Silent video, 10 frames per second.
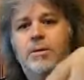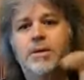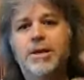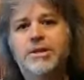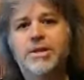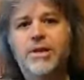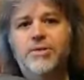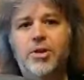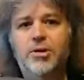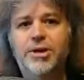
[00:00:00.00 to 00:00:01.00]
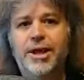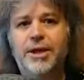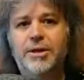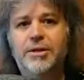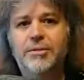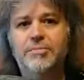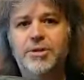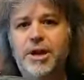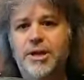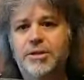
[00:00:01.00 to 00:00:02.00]
it did have a long neck,
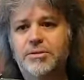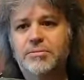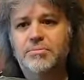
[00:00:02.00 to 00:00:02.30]
but not